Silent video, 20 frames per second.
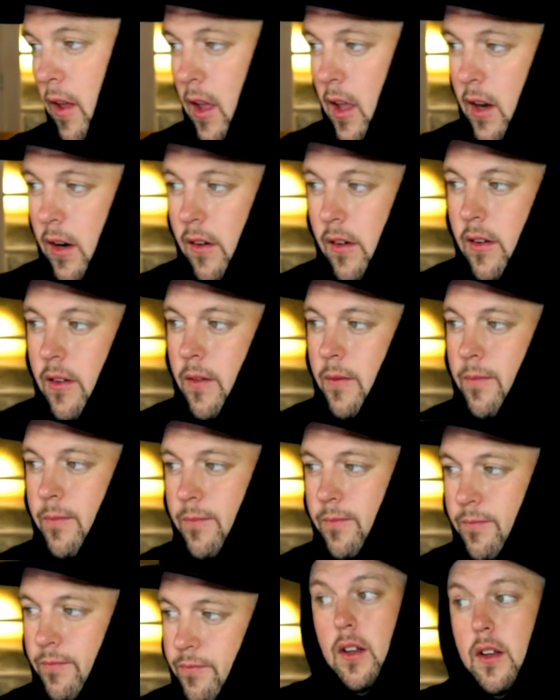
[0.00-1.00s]
and
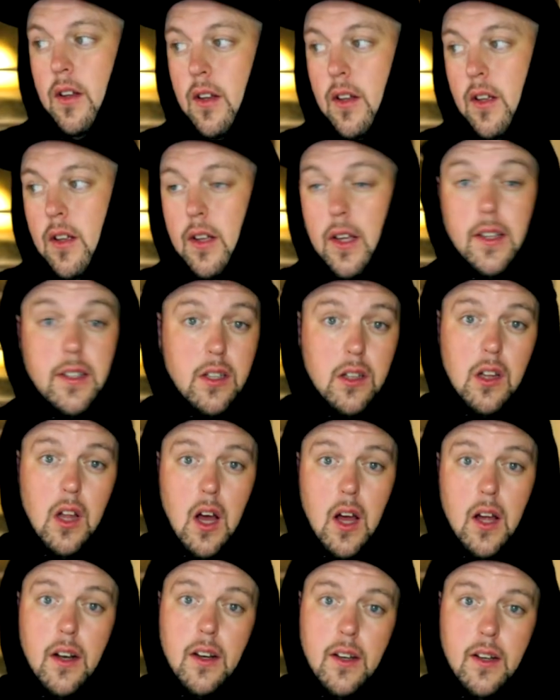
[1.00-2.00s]
it's a
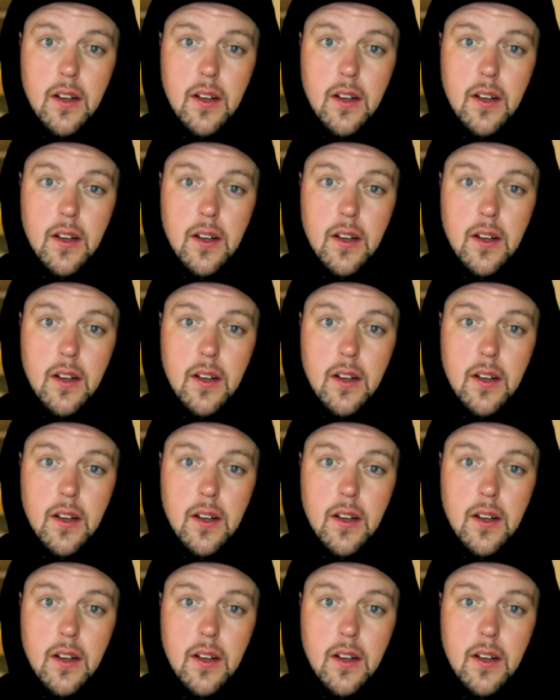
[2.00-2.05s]
lot.